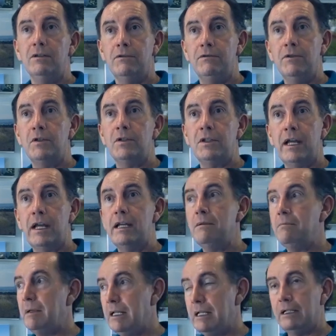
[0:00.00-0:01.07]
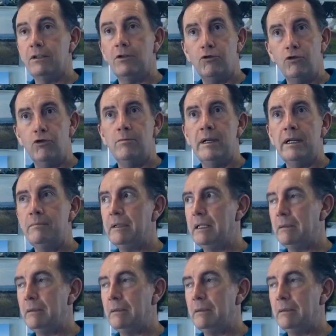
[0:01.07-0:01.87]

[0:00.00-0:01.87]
Your first aid being trauma,